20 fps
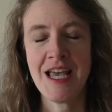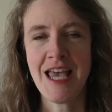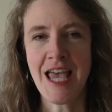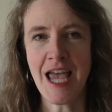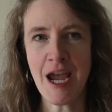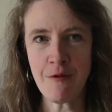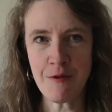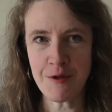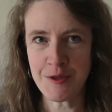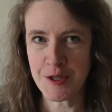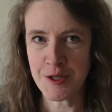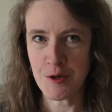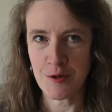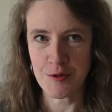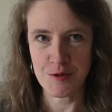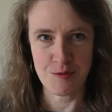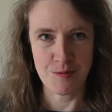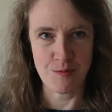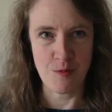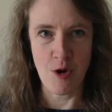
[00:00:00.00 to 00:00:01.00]
Everything
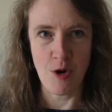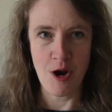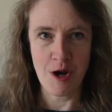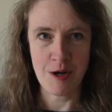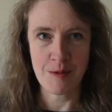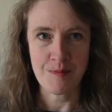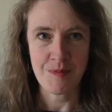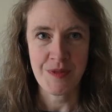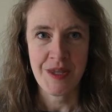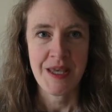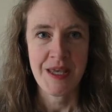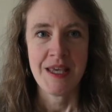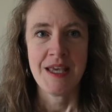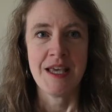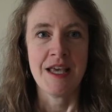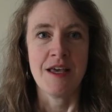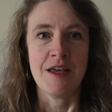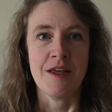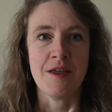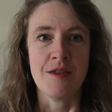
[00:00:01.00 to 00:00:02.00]
goes wrong.
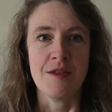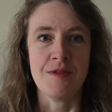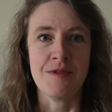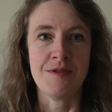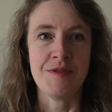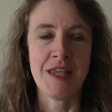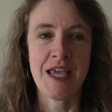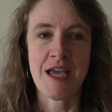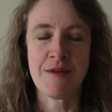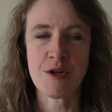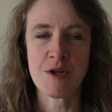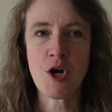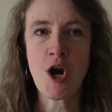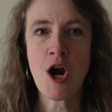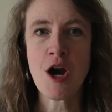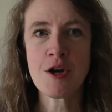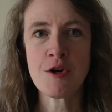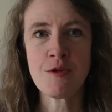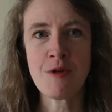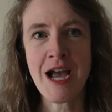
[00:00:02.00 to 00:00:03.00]
They have a
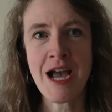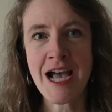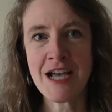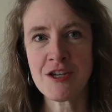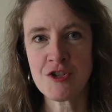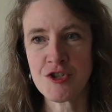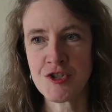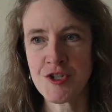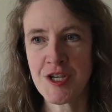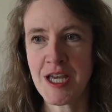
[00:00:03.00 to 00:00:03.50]
car crash,